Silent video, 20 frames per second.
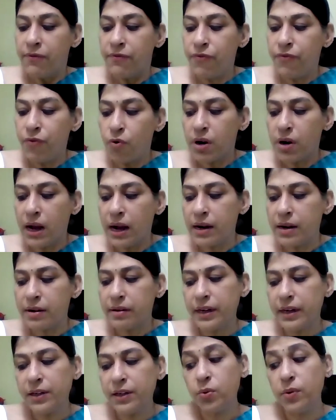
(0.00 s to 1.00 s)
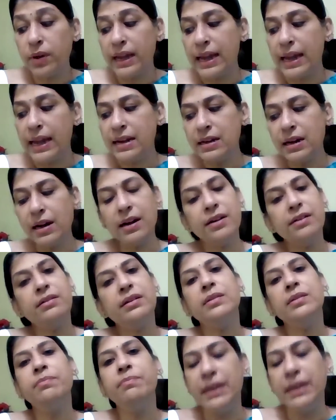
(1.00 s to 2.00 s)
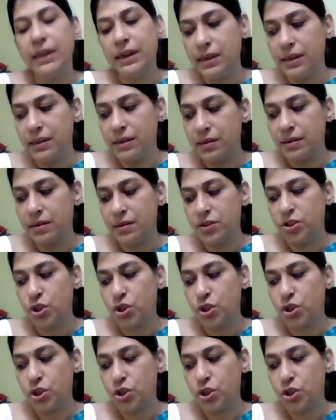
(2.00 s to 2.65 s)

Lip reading: 400 to 800 million